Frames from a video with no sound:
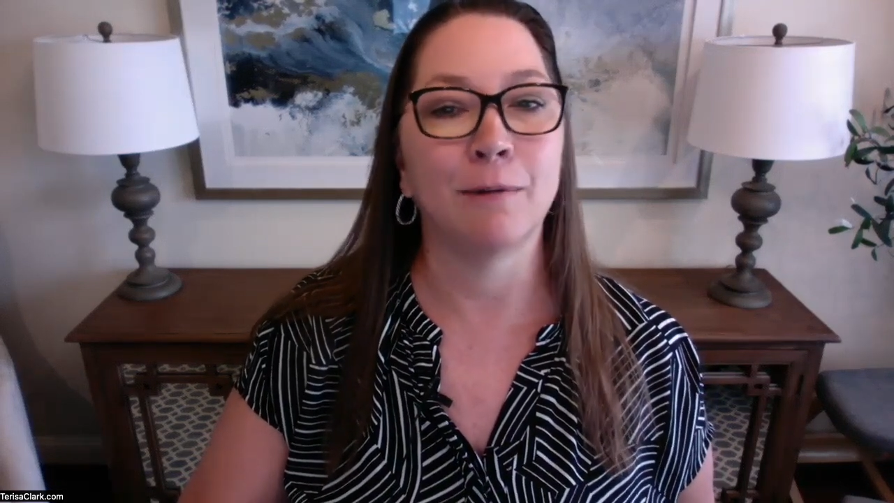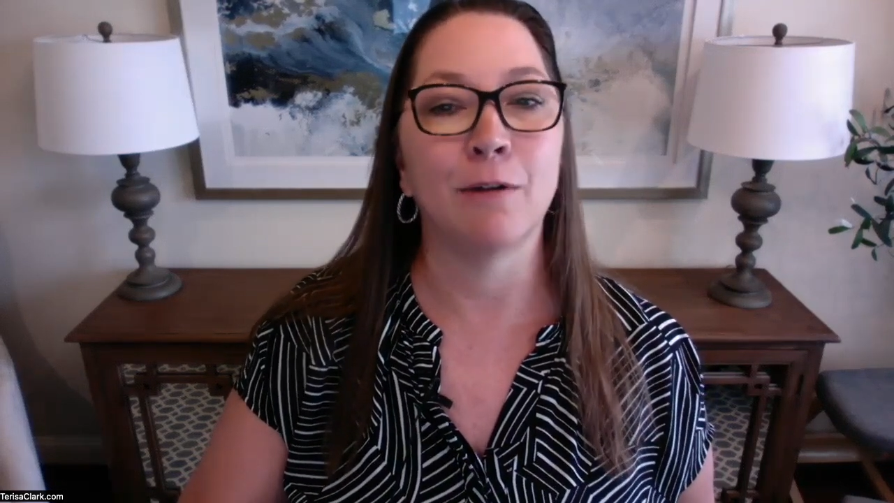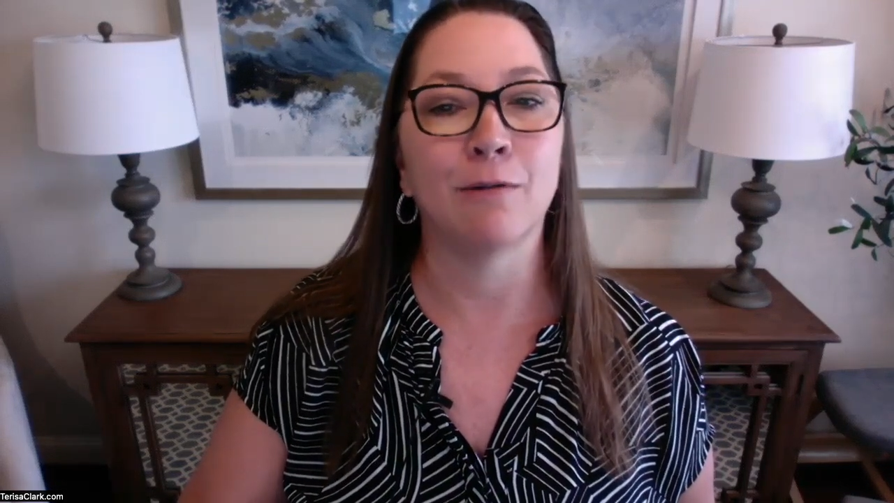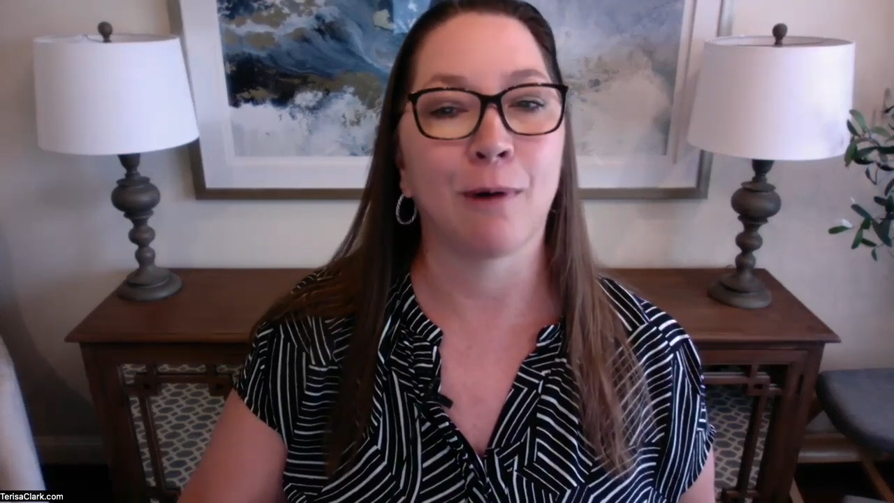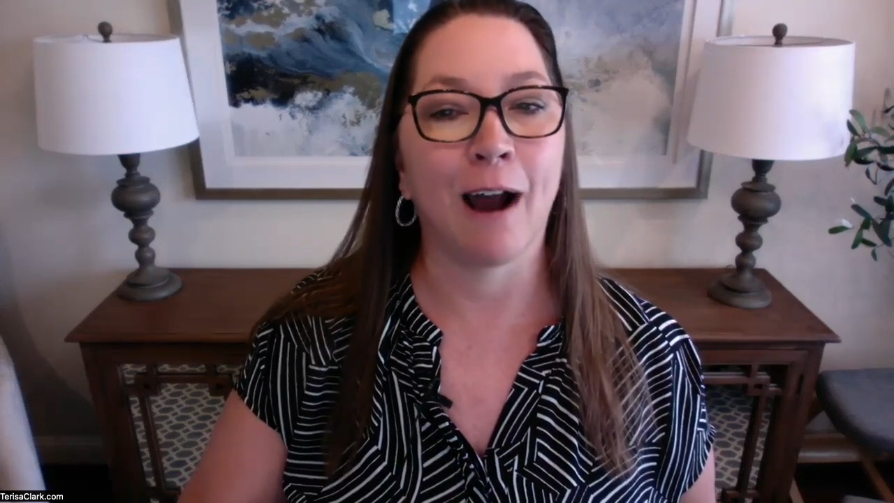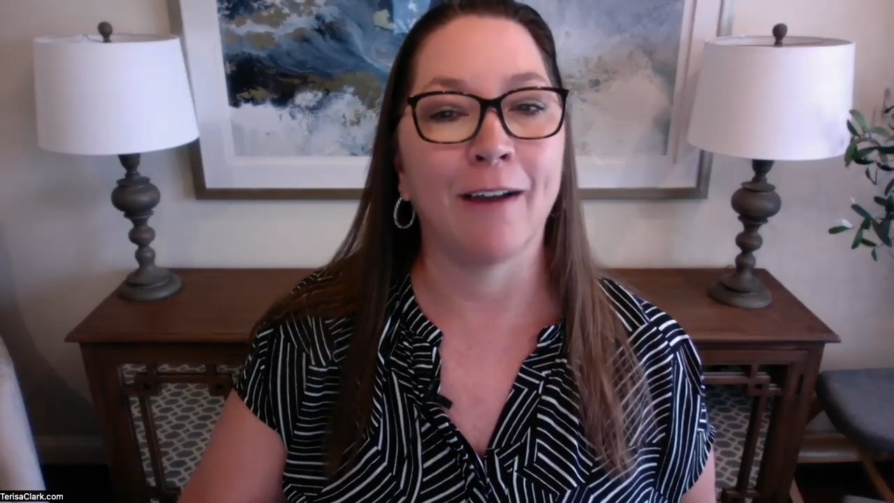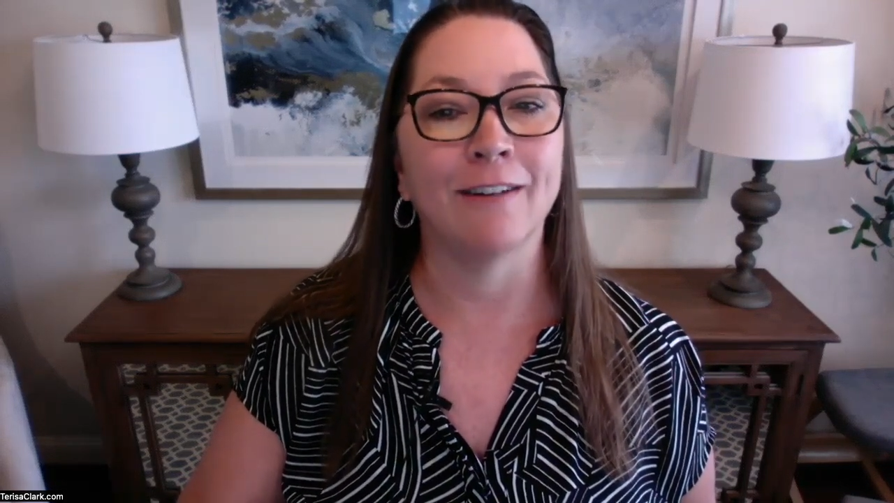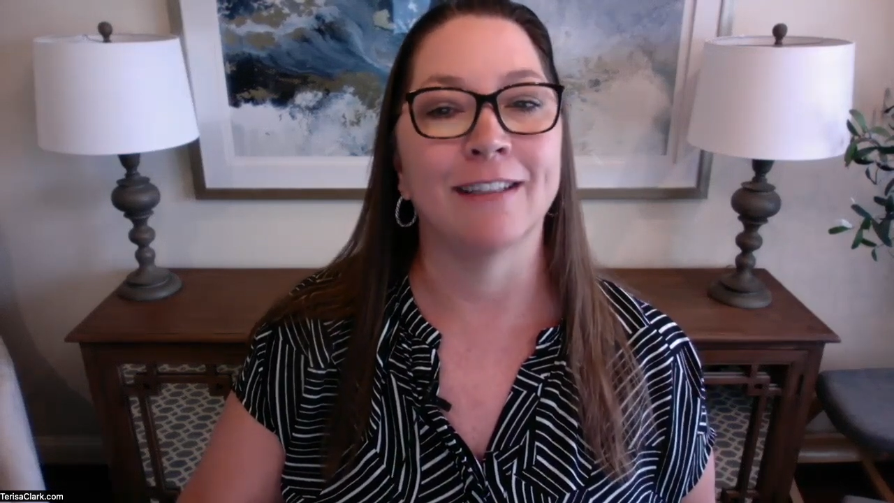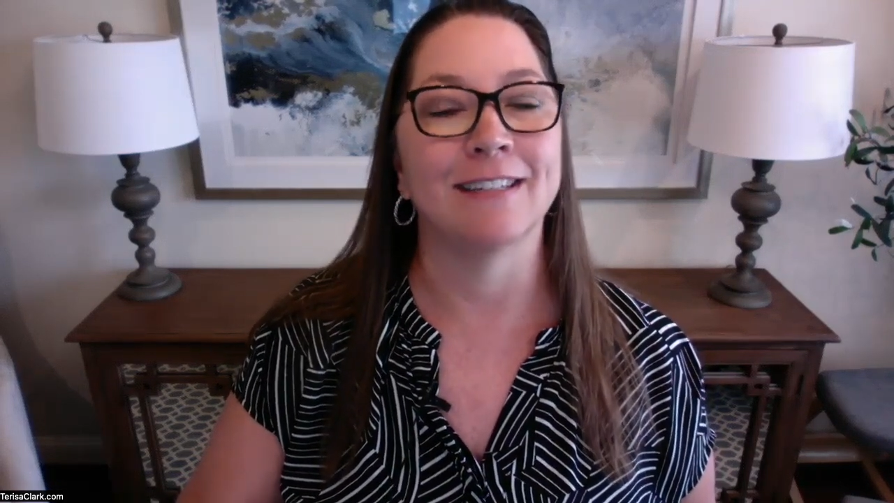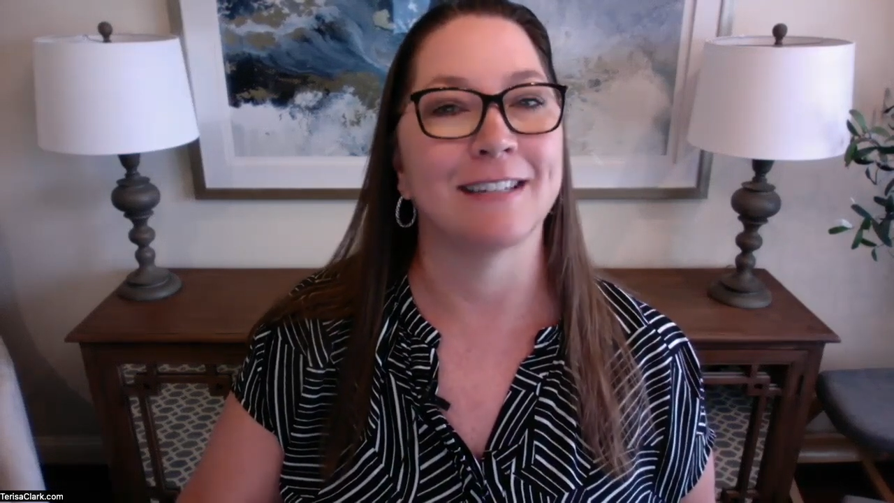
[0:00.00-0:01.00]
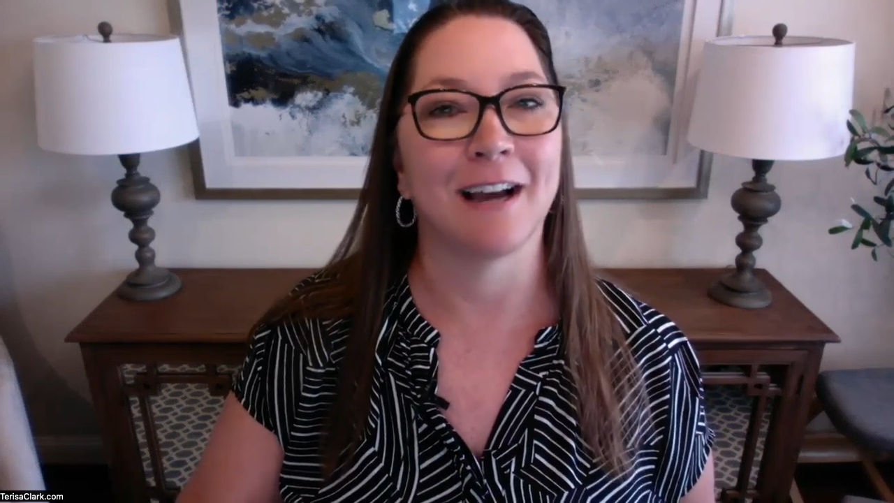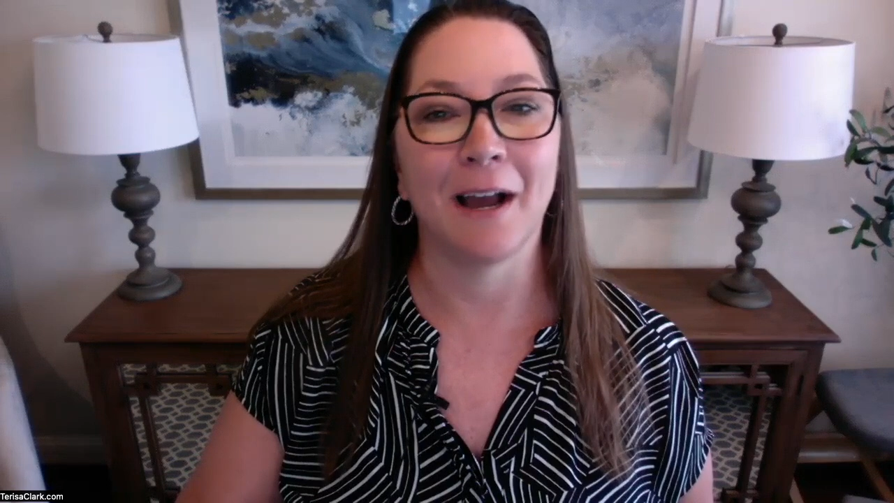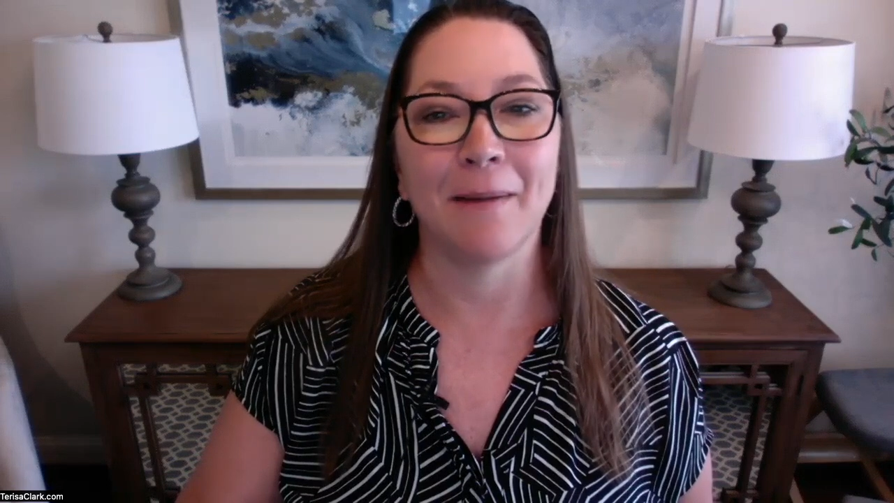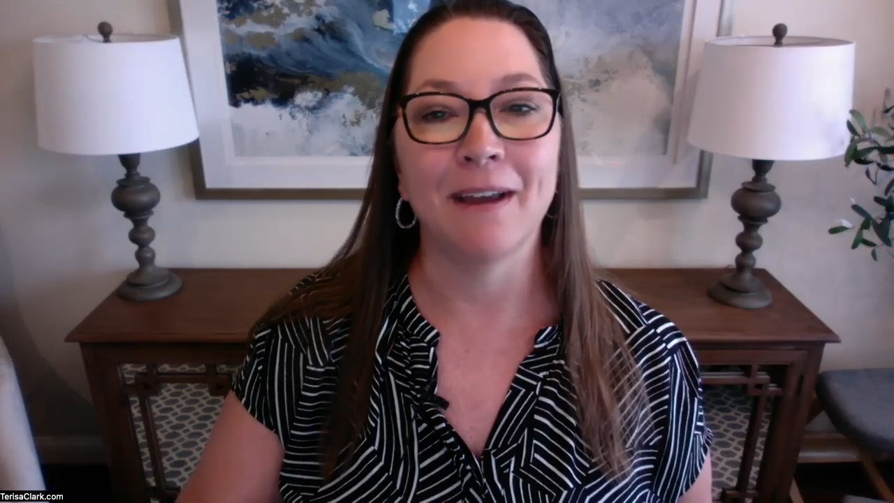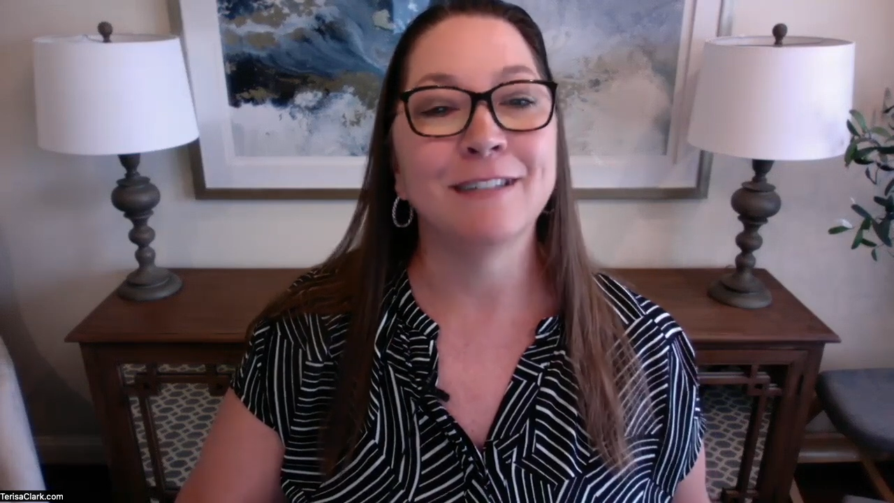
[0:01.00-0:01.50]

you thrive in this time.